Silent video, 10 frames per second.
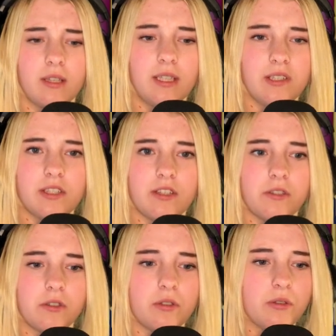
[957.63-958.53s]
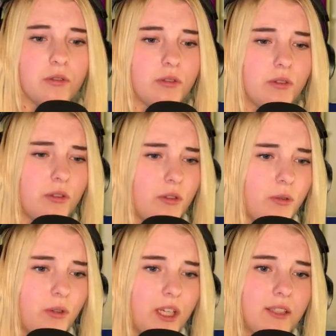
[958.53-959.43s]
Interesting. So you
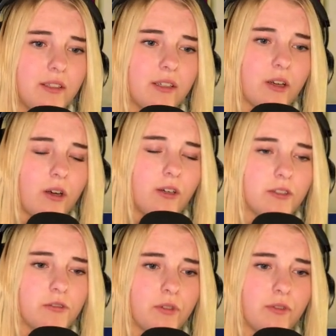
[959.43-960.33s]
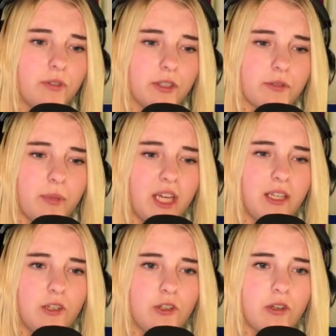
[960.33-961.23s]
don't get the cards from the first
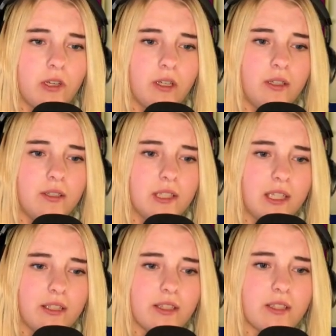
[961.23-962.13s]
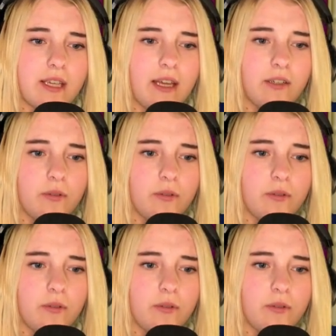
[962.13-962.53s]
page. It's like scattered